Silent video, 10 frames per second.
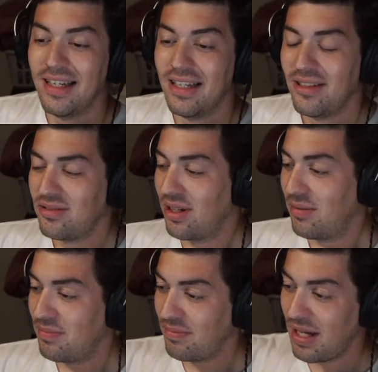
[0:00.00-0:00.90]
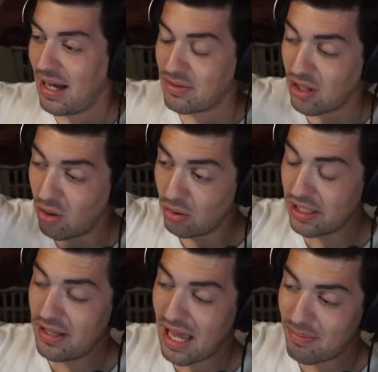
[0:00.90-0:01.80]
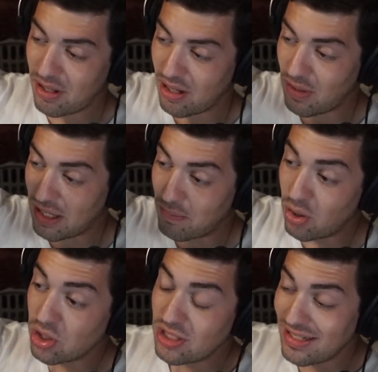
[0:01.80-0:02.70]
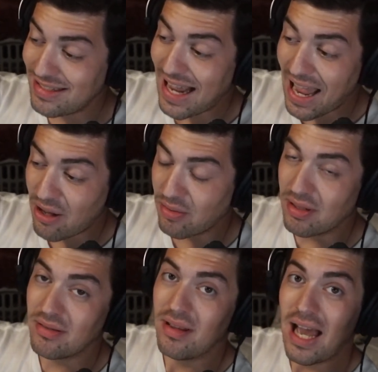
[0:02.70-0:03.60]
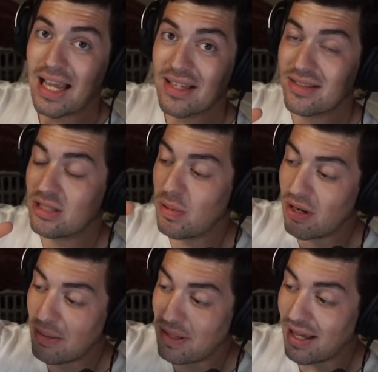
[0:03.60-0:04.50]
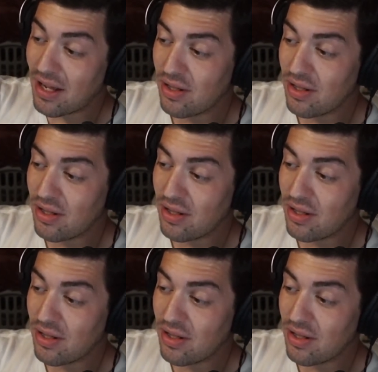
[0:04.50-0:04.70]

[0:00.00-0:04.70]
So I was holding on that part, and when I pushed it down, I guess the spider had been under.